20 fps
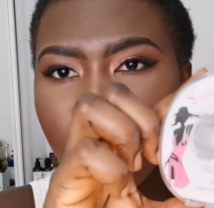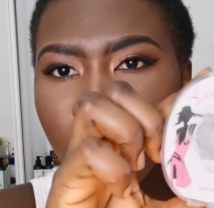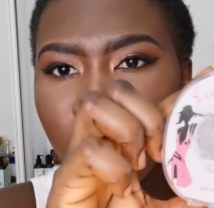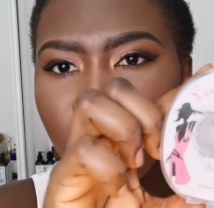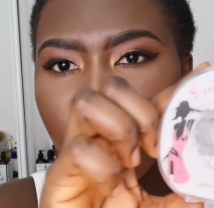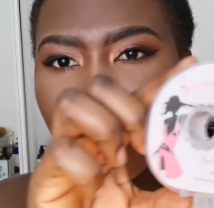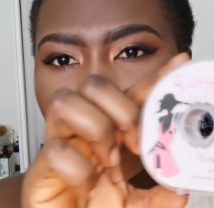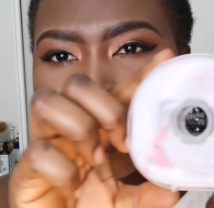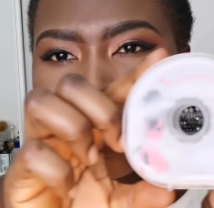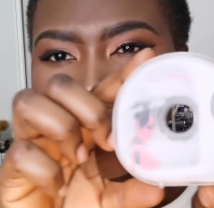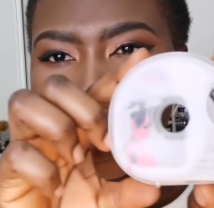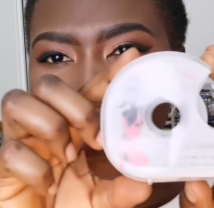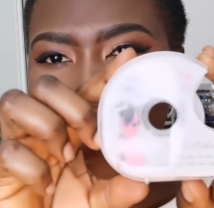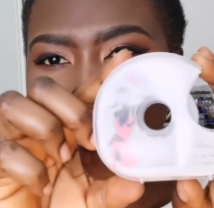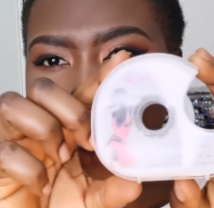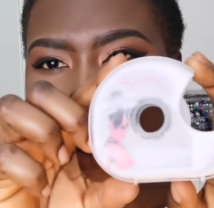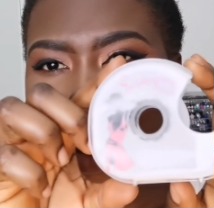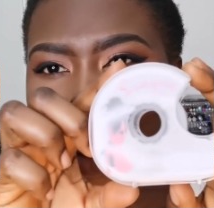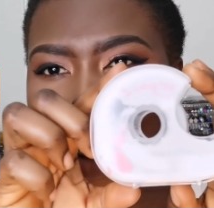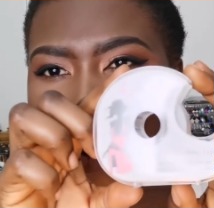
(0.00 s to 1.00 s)
I'm not using
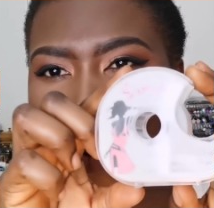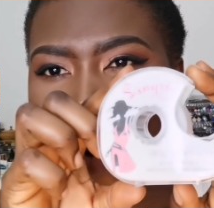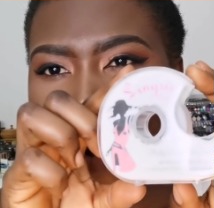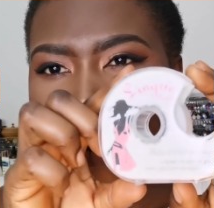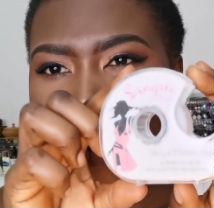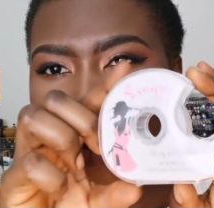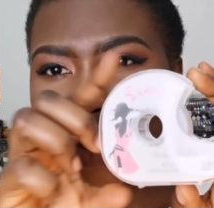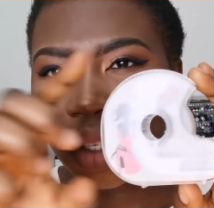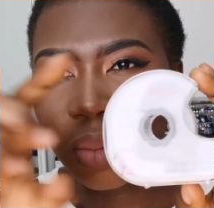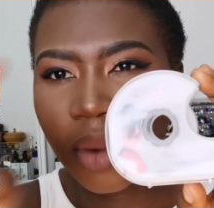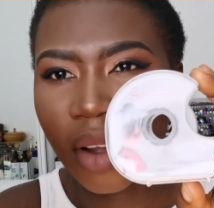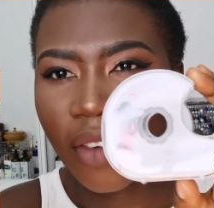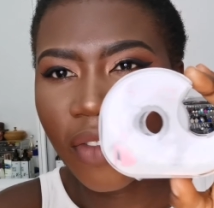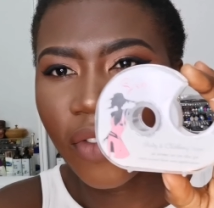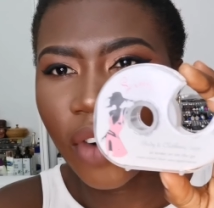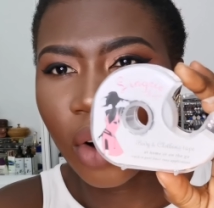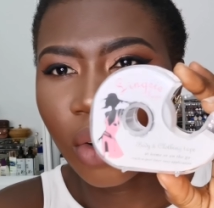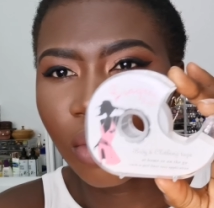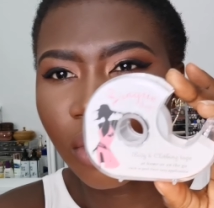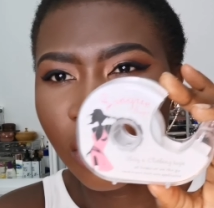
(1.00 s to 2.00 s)
my camera, I'm using my
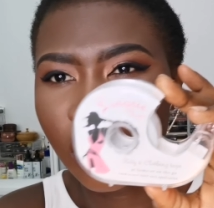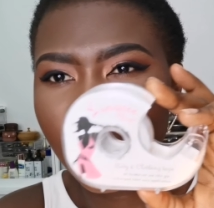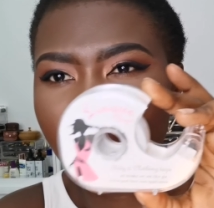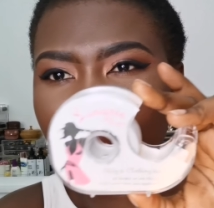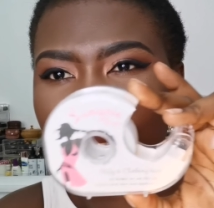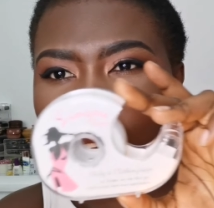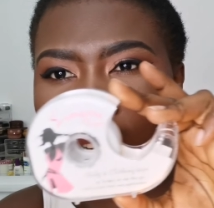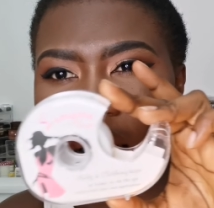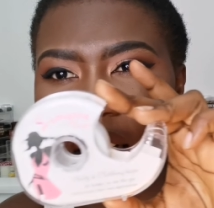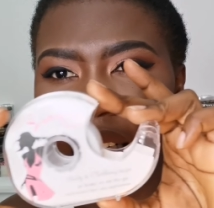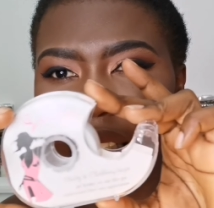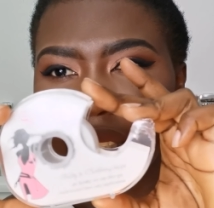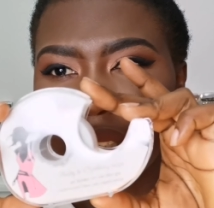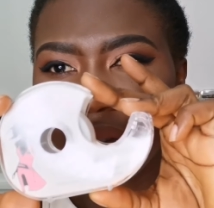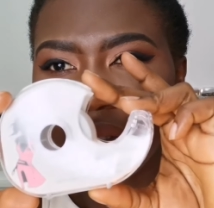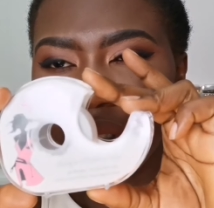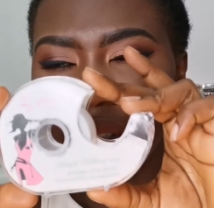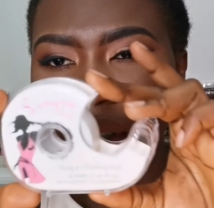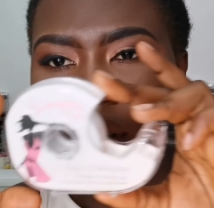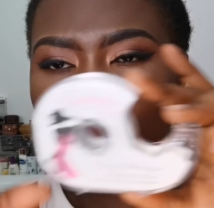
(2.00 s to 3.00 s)
phone, so it's kind of like
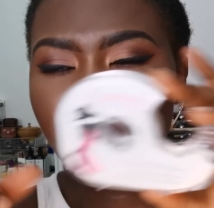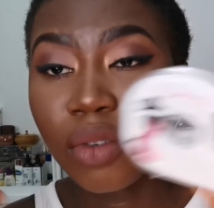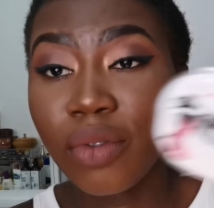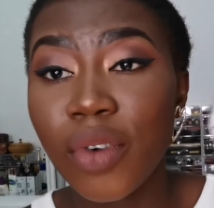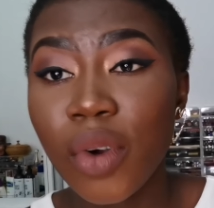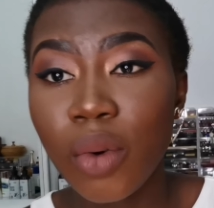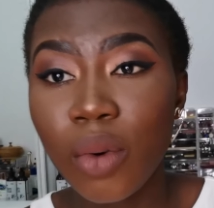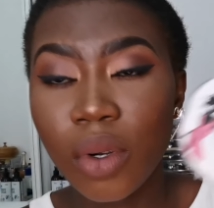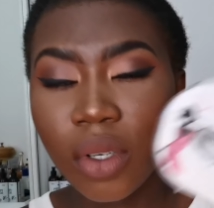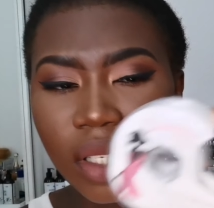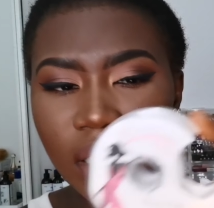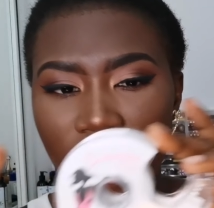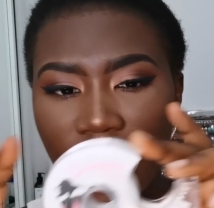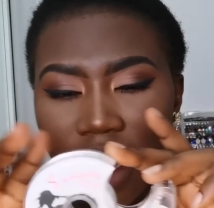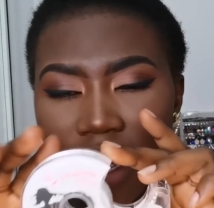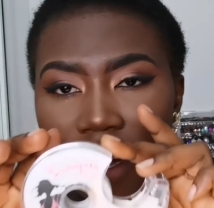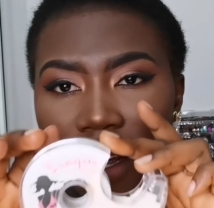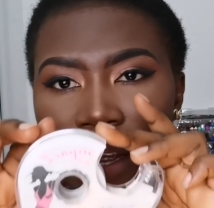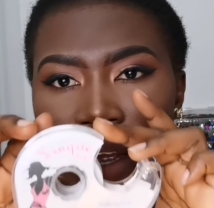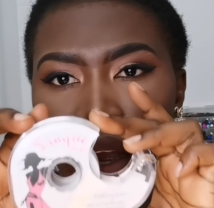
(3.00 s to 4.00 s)
difficult to focus
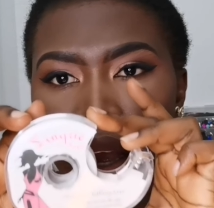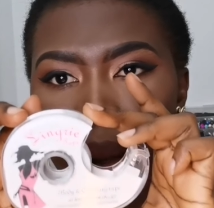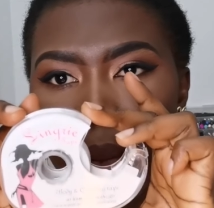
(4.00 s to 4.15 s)
here.